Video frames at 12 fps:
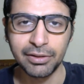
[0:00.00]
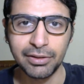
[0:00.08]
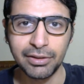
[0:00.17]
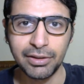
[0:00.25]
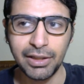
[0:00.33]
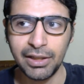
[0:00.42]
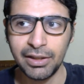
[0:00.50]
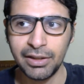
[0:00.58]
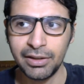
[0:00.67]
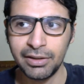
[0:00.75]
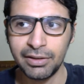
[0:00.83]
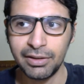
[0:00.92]

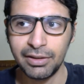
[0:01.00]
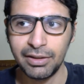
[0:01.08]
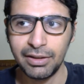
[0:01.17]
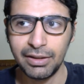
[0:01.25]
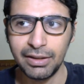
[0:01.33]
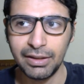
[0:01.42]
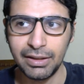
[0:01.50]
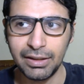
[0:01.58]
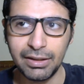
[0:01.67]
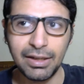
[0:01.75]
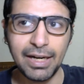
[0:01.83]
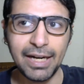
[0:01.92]
They
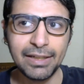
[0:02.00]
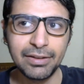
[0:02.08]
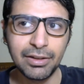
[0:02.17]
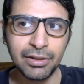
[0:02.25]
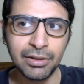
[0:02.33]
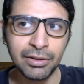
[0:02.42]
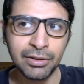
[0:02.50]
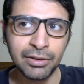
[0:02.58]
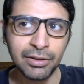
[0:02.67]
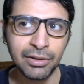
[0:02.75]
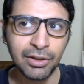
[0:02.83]
let the